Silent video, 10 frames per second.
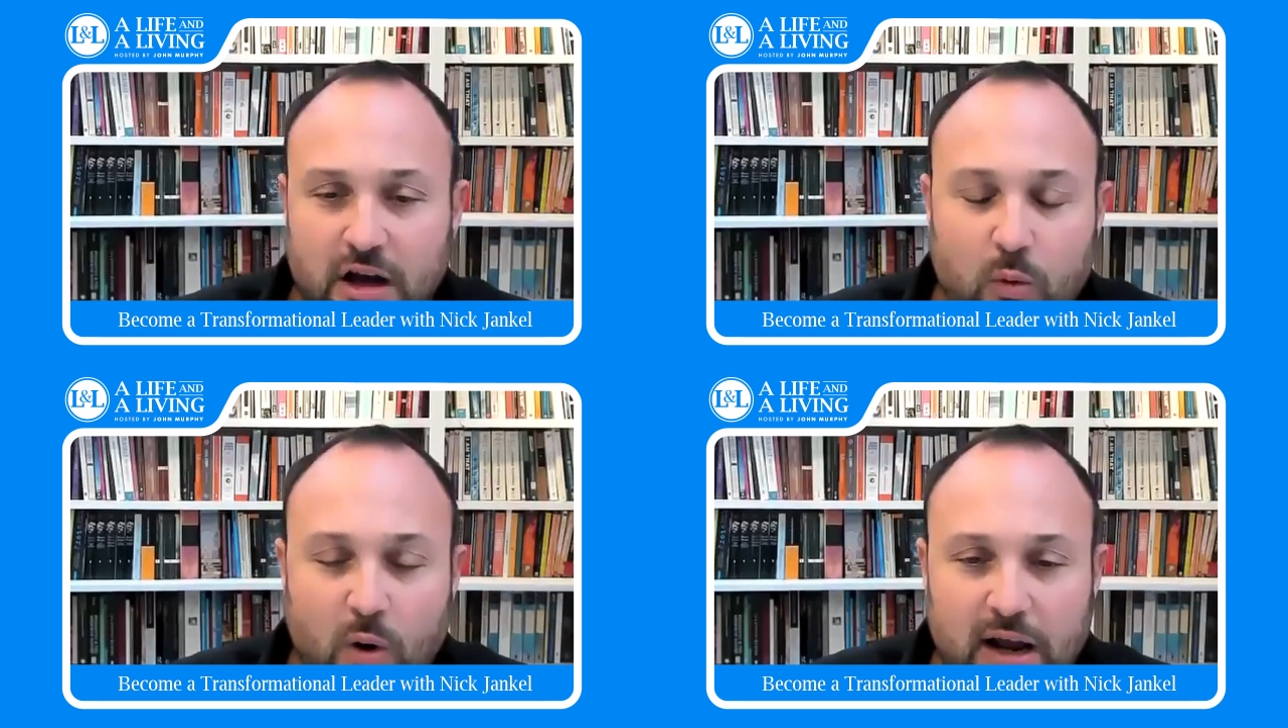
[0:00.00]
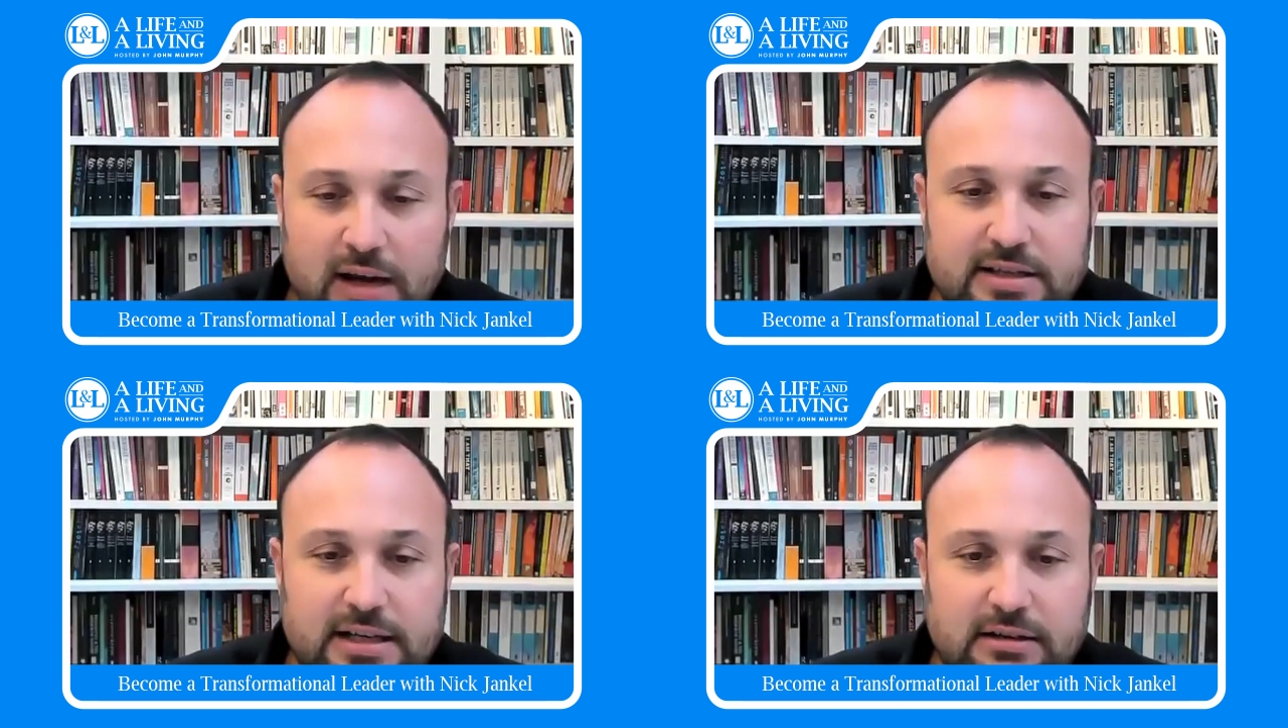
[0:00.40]
one
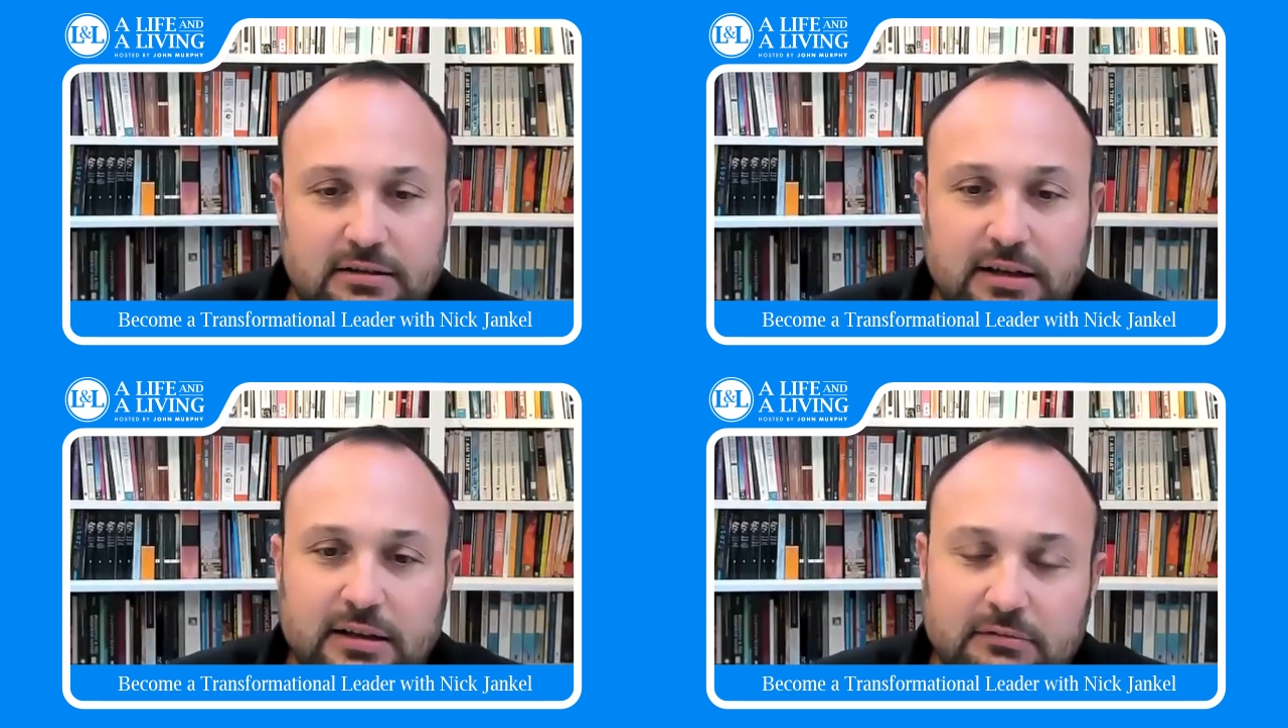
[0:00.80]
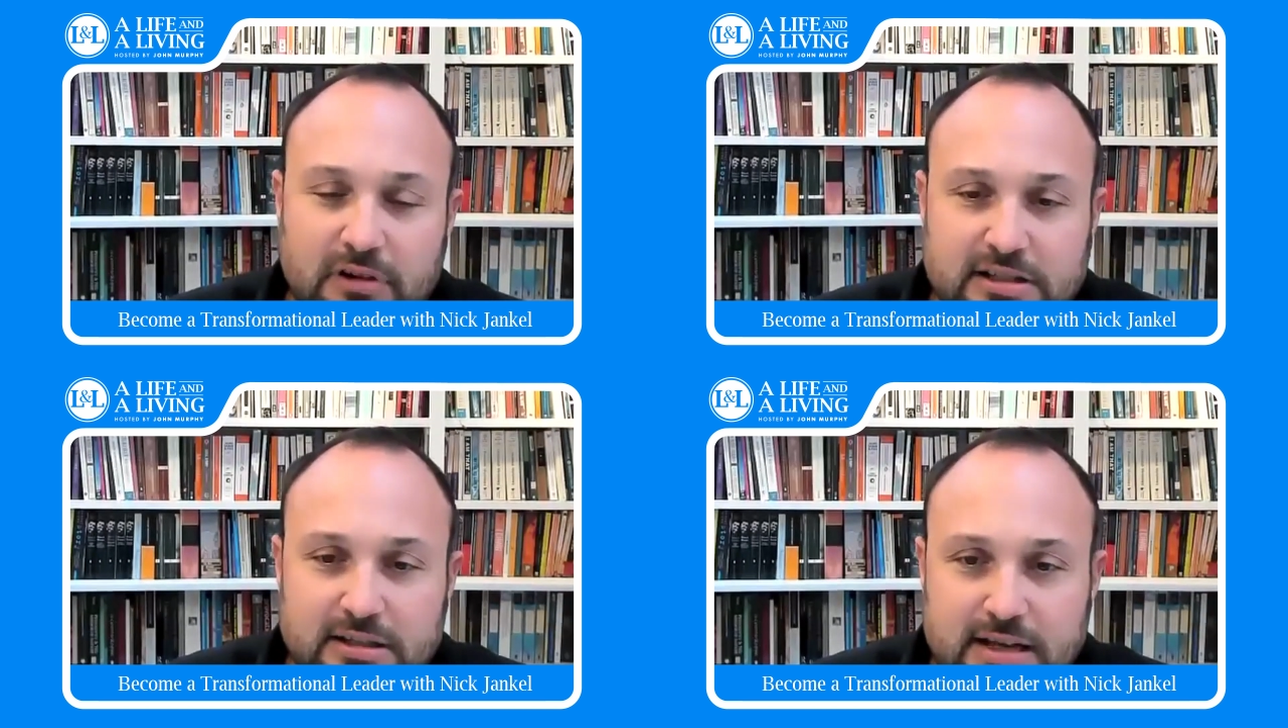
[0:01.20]
idea
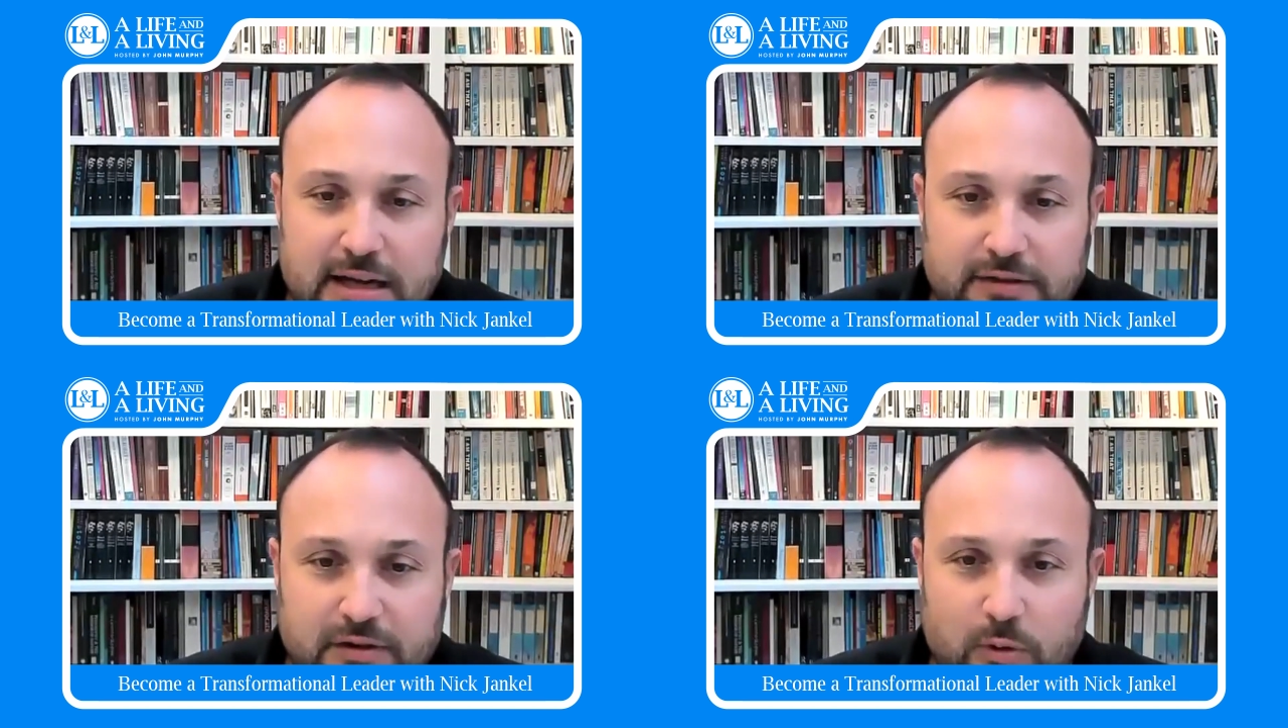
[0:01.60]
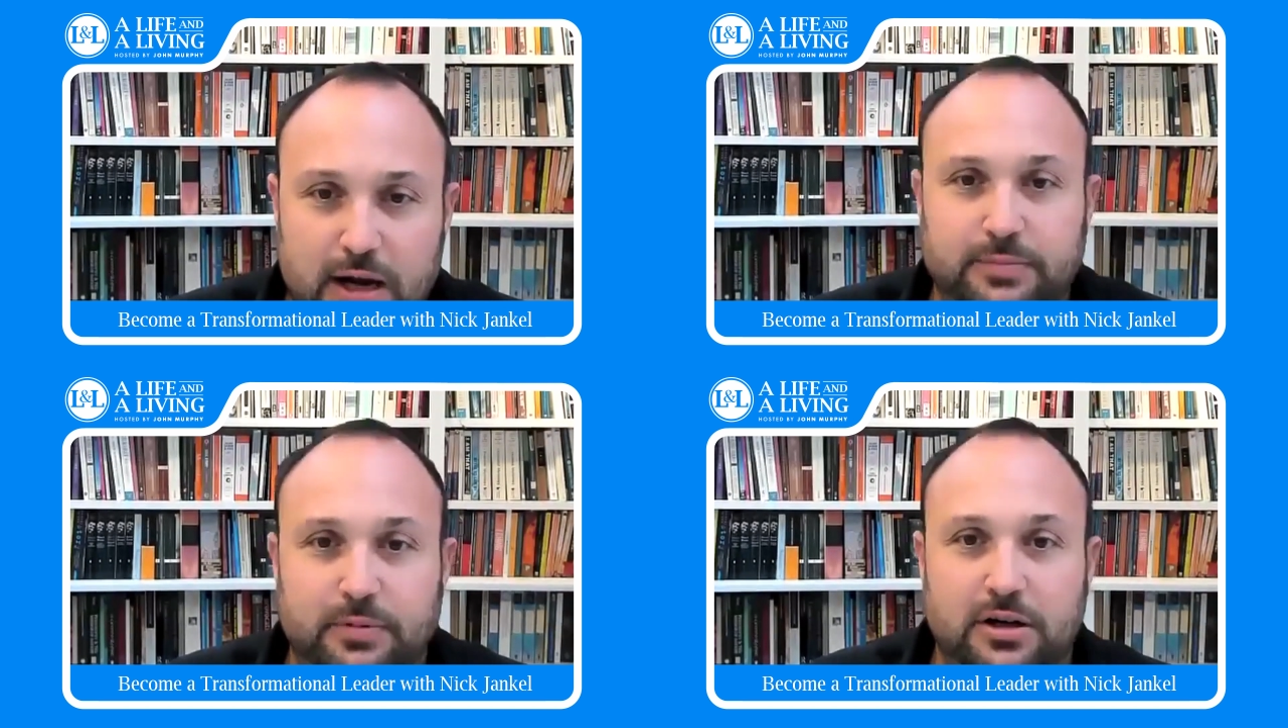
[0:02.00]
written 10 different
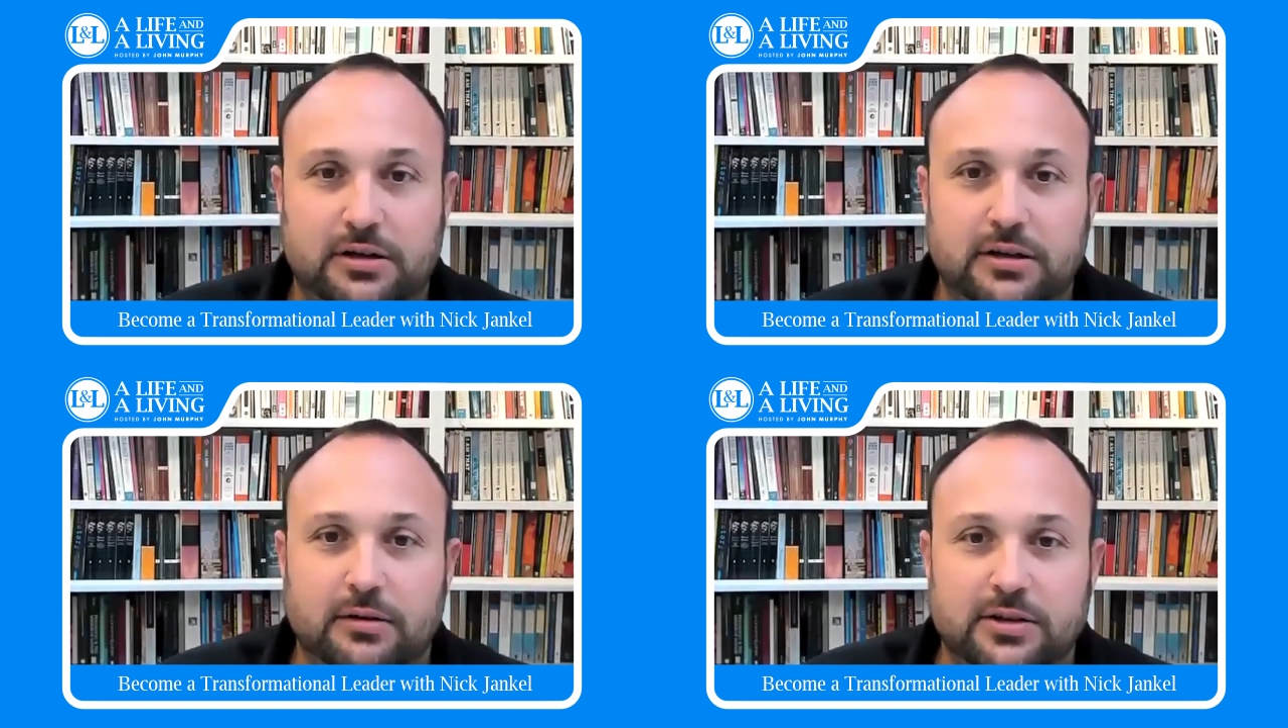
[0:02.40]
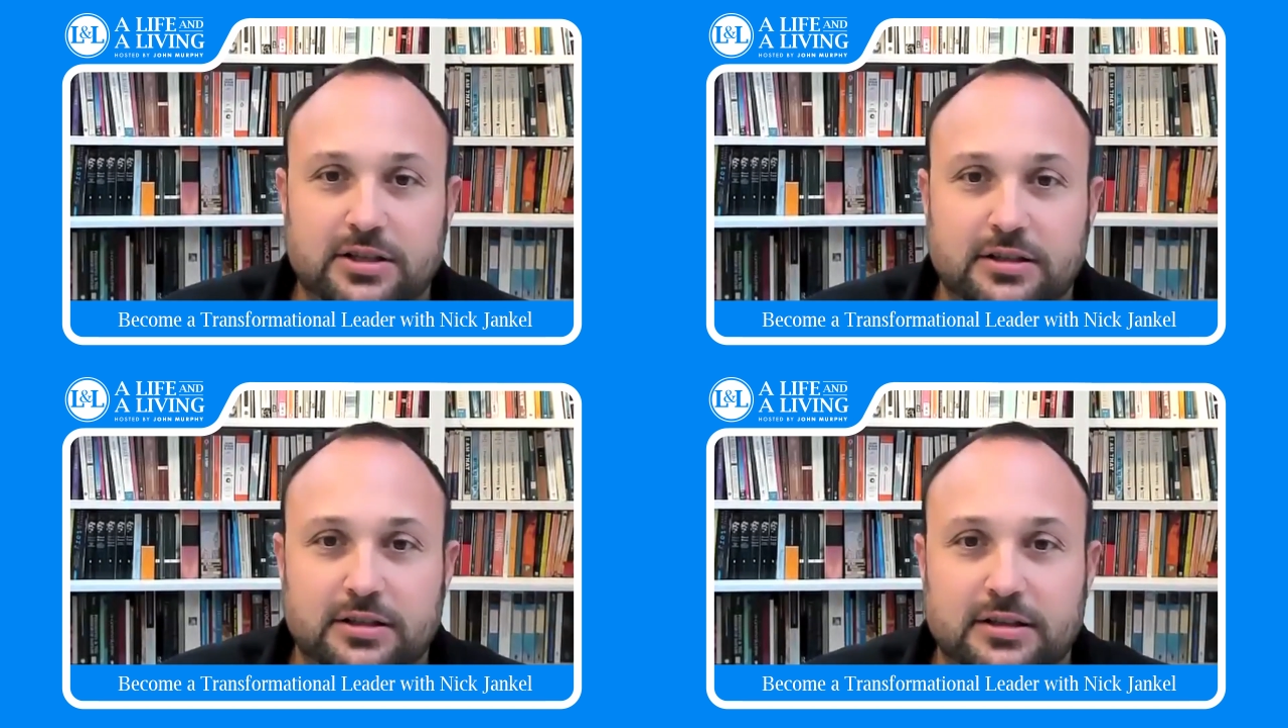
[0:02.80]
ways book,
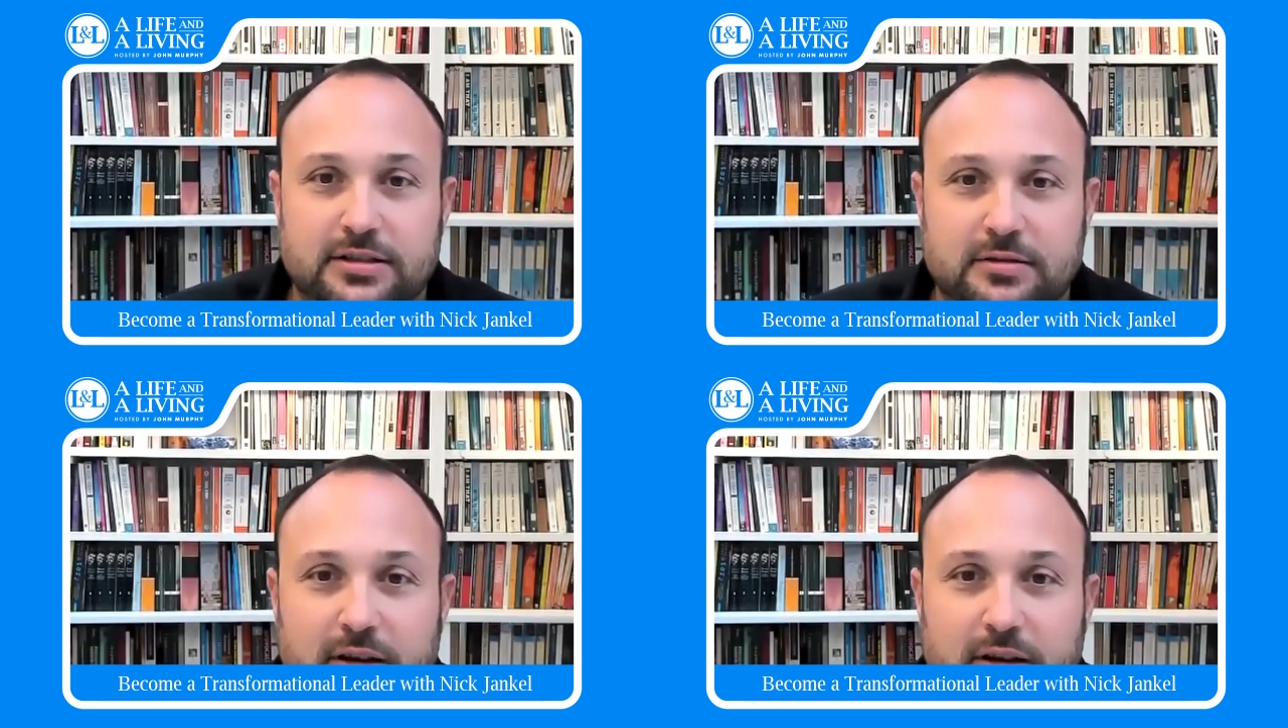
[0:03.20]
which is